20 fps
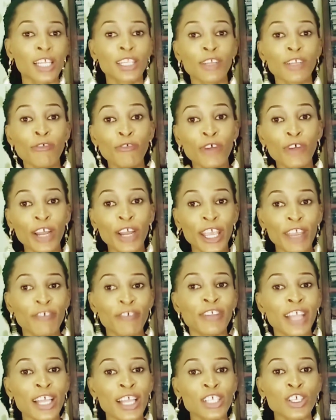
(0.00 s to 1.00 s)
the
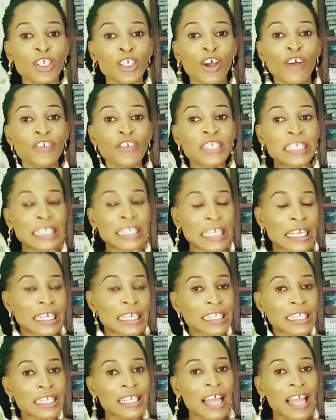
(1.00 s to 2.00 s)
forgiveness of
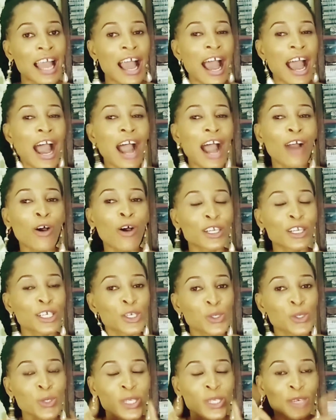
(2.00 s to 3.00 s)
sin,
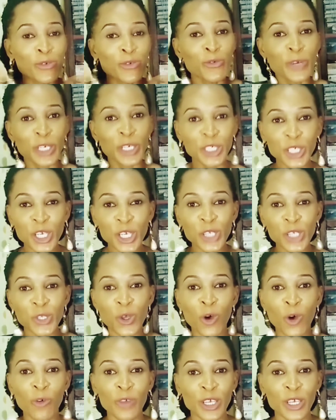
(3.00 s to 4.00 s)
according to the riches
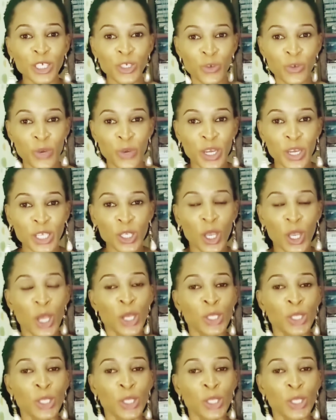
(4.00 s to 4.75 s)
of his grace.